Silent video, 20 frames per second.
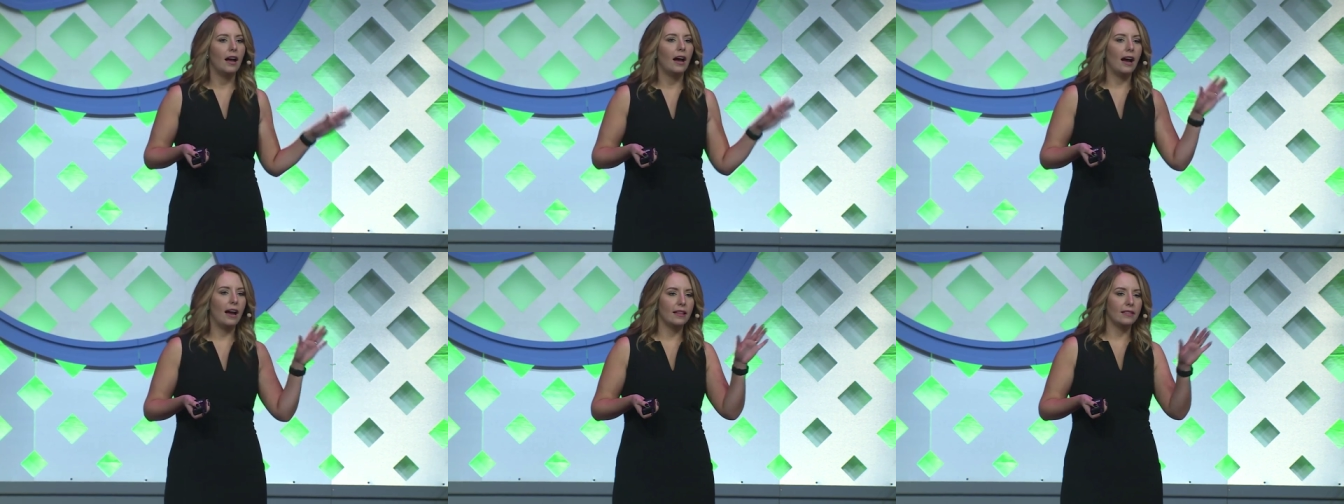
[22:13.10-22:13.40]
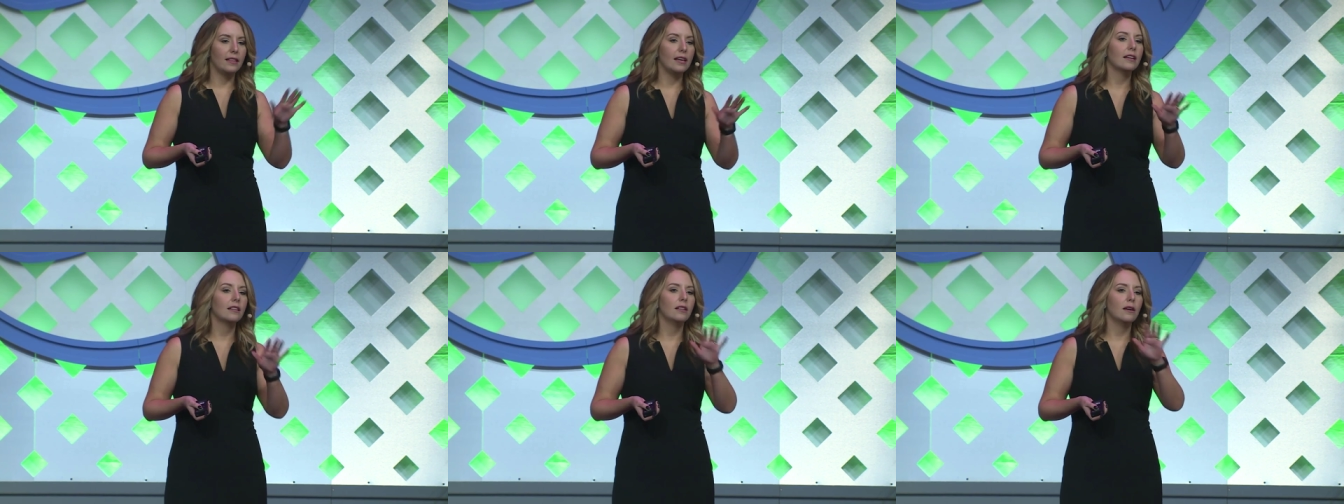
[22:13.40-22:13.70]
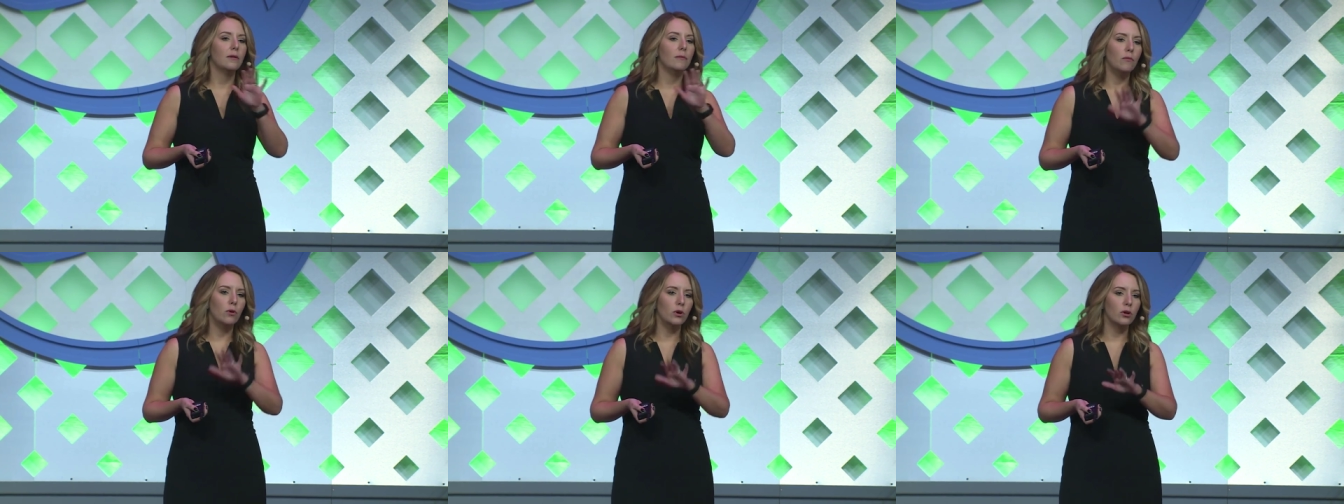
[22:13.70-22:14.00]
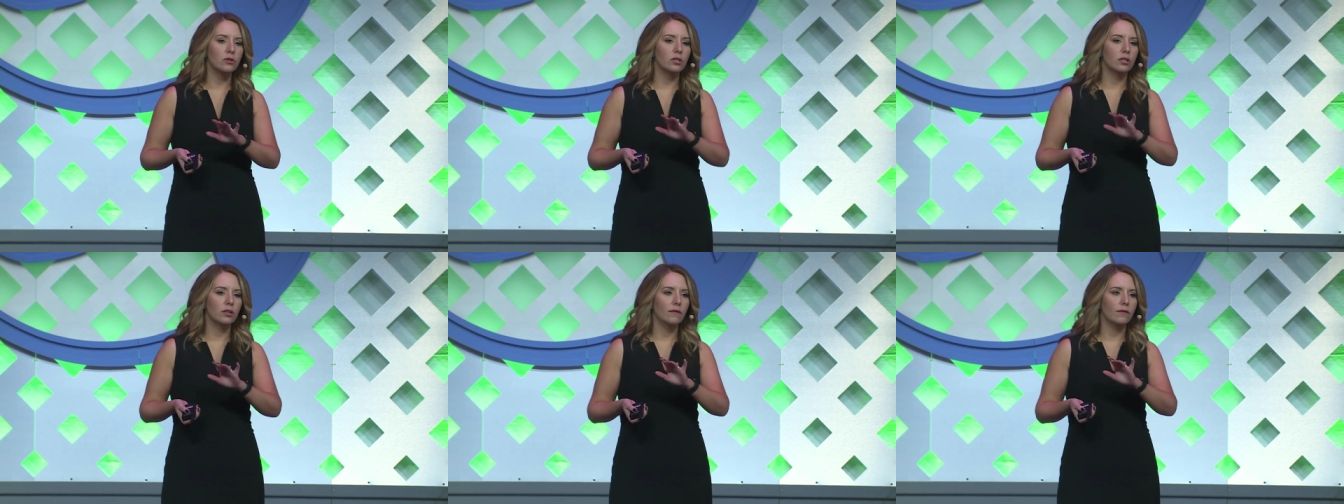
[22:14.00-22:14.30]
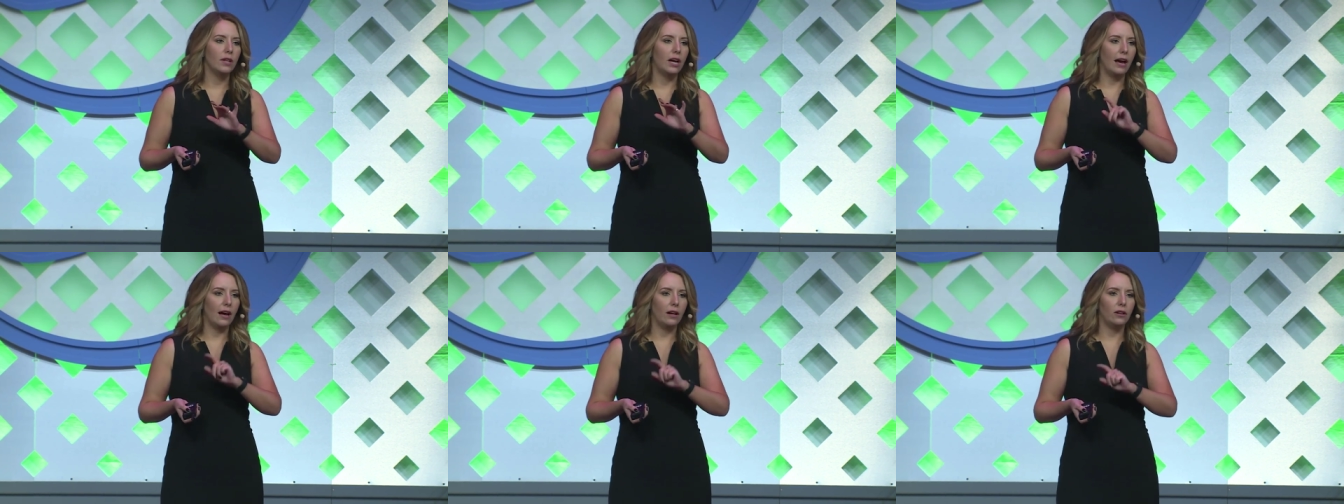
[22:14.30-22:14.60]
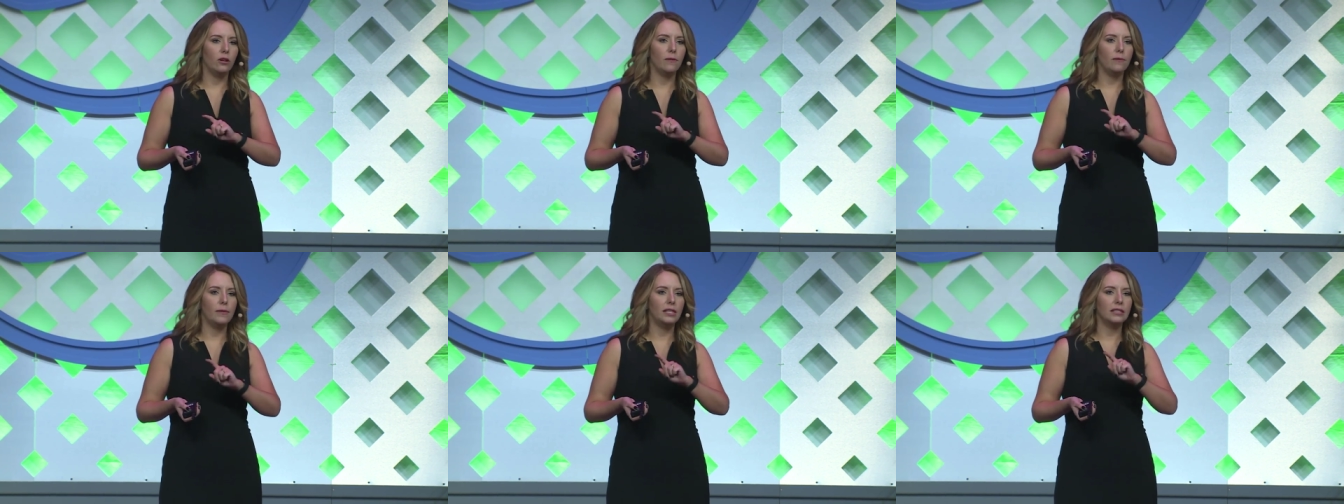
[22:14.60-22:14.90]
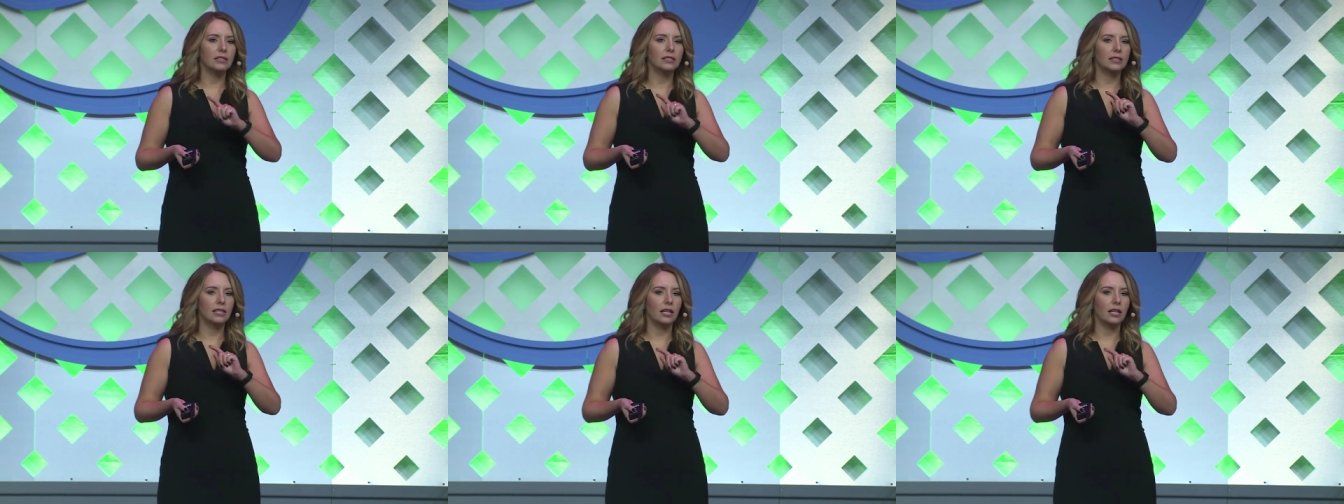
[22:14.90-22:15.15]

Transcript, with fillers: I think that most of the elements